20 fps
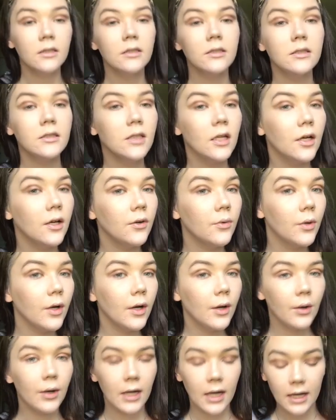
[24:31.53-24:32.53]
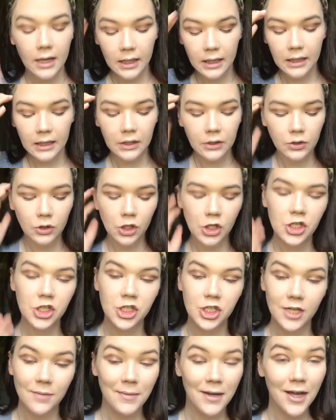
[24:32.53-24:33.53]
So, got a little
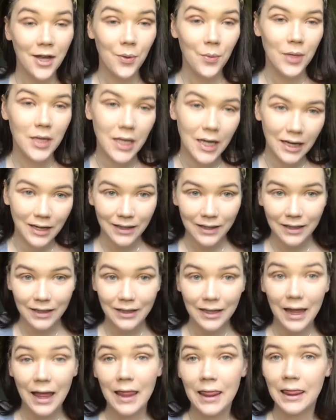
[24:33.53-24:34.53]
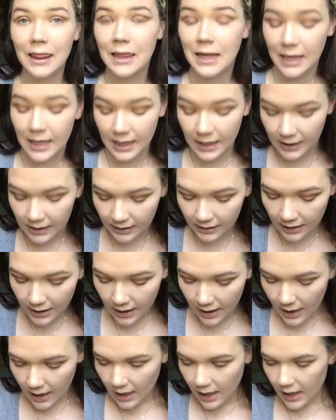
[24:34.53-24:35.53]
shimmer going on there,
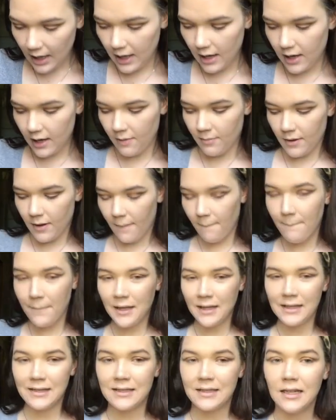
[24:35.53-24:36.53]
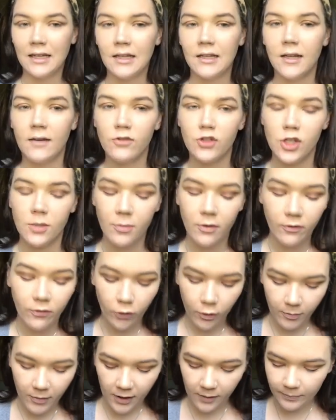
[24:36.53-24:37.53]
but it's not enough shimmer
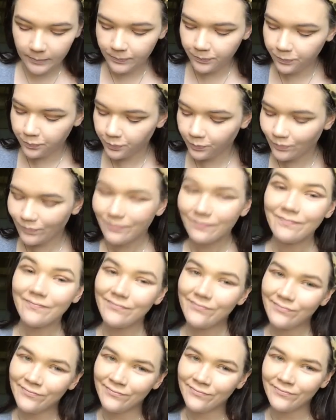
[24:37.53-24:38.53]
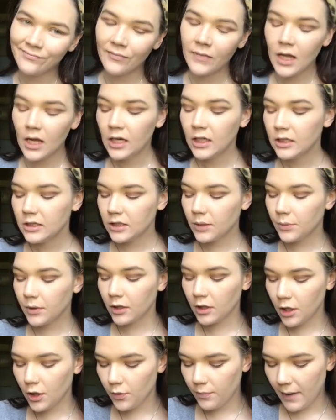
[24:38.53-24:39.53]
for me. So,
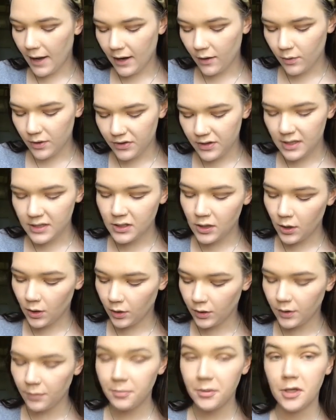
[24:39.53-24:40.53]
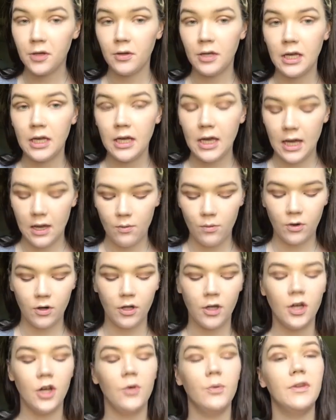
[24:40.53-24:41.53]
we're gonna go back with this Huda Beauty and we're
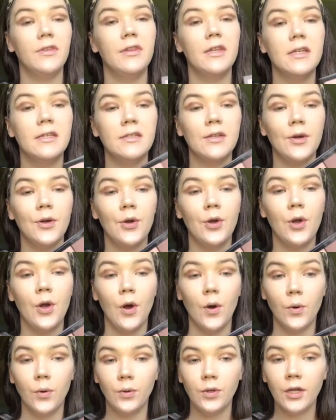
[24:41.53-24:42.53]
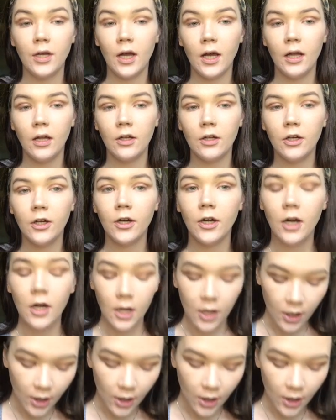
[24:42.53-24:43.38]
gonna go with this gold color